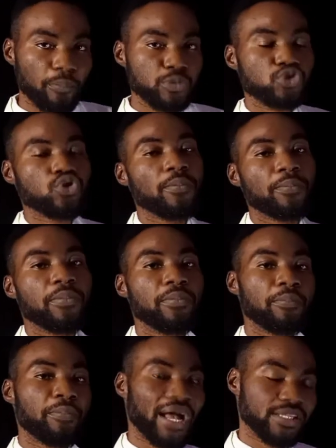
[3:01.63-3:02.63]
sub
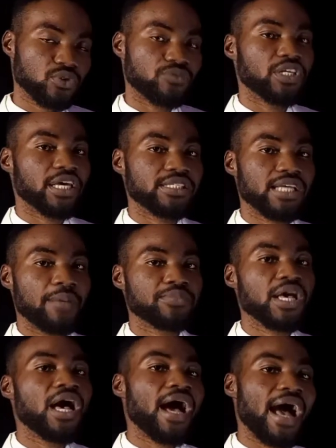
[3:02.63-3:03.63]
parts of the exams
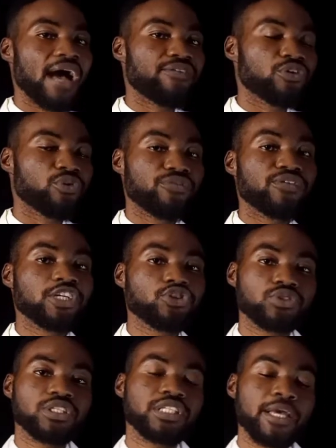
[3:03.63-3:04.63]
have a
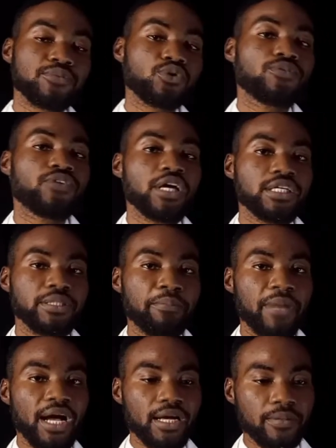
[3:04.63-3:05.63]
reflection in terms of the
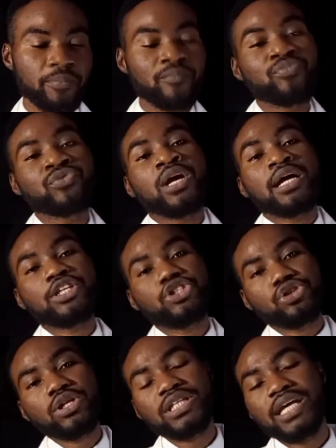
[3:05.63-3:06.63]
mark. The
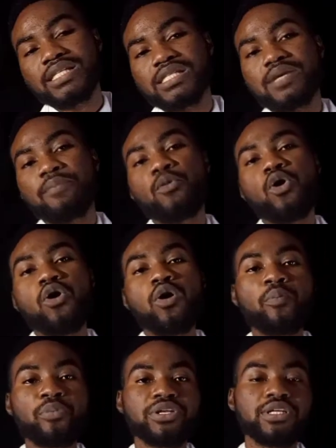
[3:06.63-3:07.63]
short case is a more
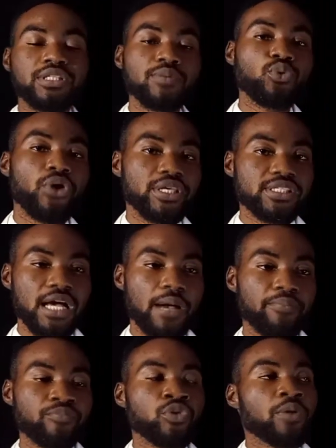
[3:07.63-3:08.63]
unpredictable
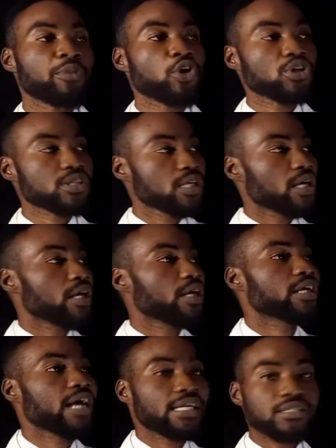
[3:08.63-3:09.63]
exam because
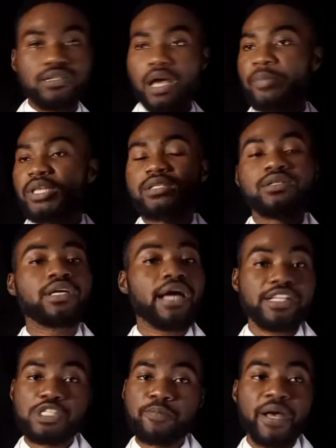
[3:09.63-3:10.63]
it
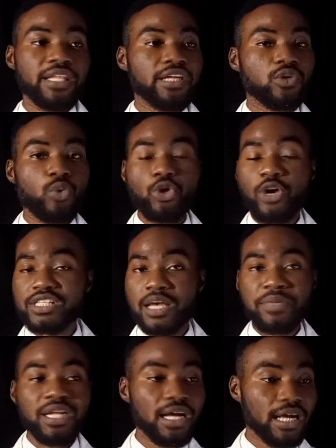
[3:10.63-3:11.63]
can span anywhere. Your
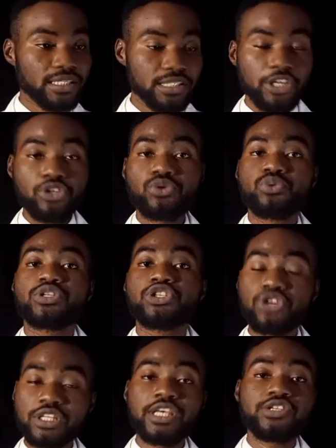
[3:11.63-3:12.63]
examiner can take you. The
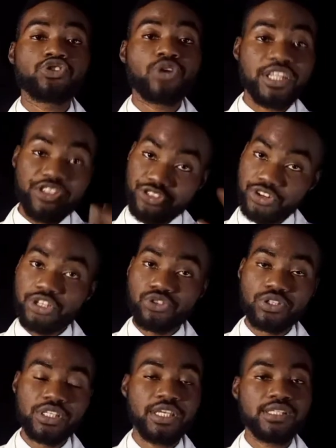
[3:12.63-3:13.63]
short case is usually 3
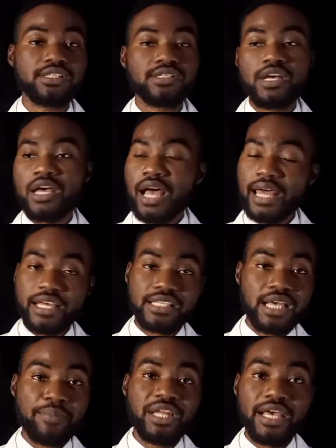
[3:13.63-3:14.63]
short cases. An
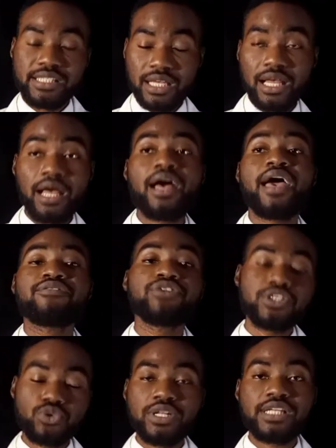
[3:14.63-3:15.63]
examiner
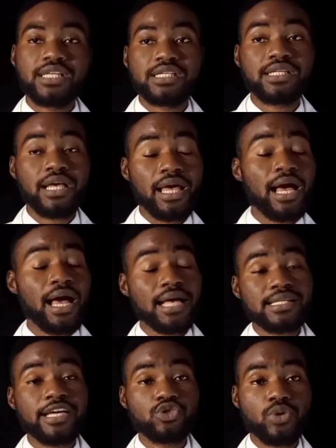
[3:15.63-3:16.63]
every student is
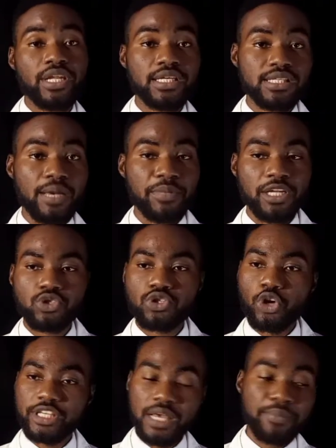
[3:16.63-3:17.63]
assigned to an examiner, so
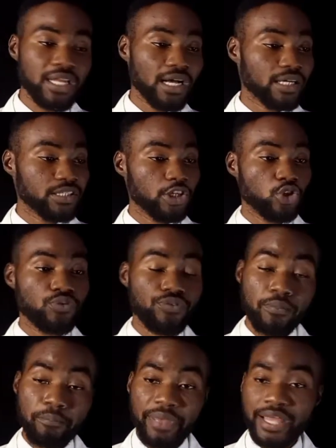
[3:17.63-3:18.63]
your examiner can take you
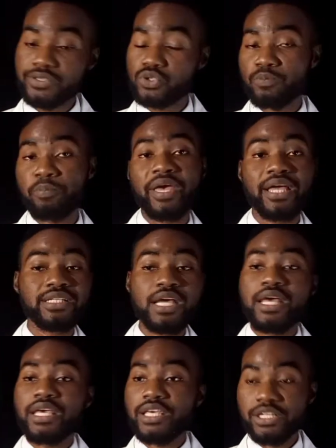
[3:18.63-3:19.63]
from bed to bed
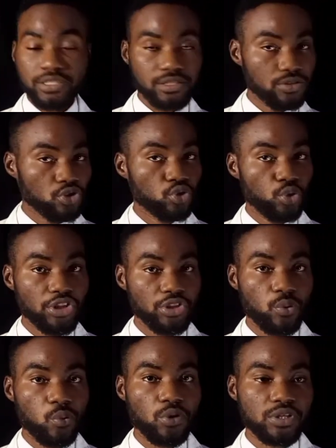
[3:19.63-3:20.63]
in
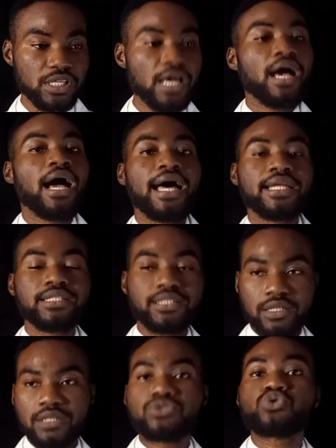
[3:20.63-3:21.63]
the wards and
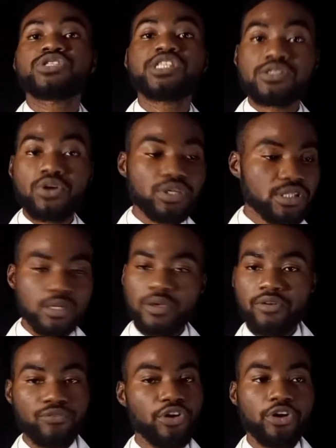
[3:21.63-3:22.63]
to discuss
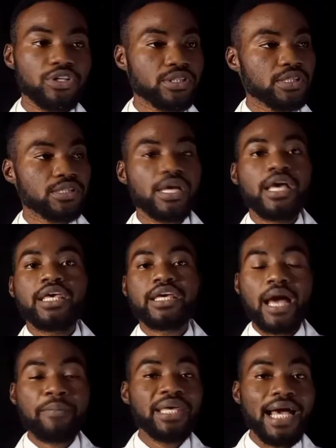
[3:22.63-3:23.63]
various things. It
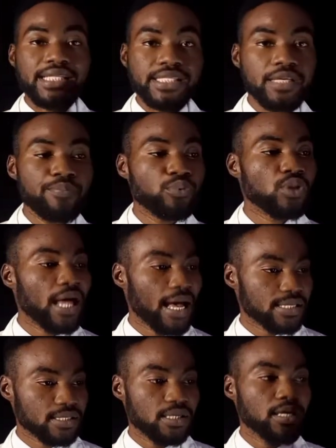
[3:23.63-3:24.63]
can be as simple
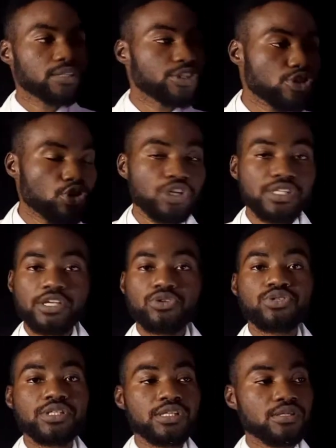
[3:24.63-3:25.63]
as discuss the
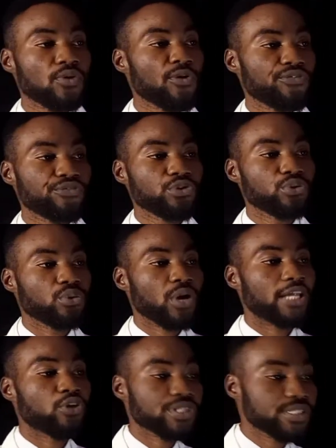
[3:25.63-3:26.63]
uses of
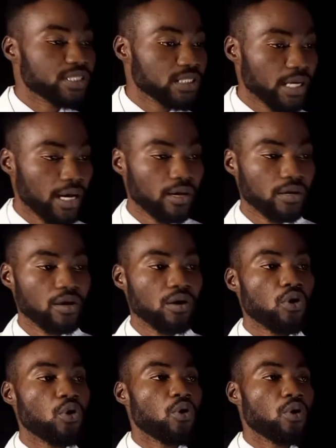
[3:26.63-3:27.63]
an oxygen tank
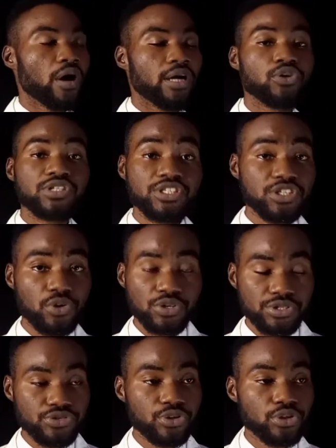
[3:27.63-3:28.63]
or an oxygen
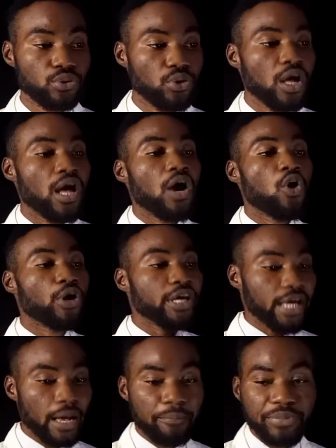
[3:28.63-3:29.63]
concentrator, or it
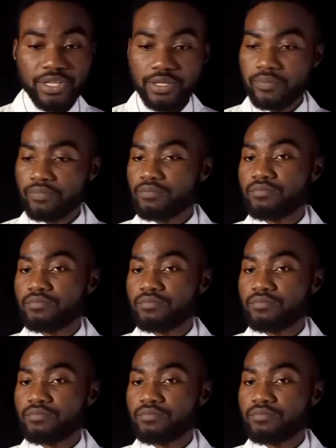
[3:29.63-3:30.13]
can be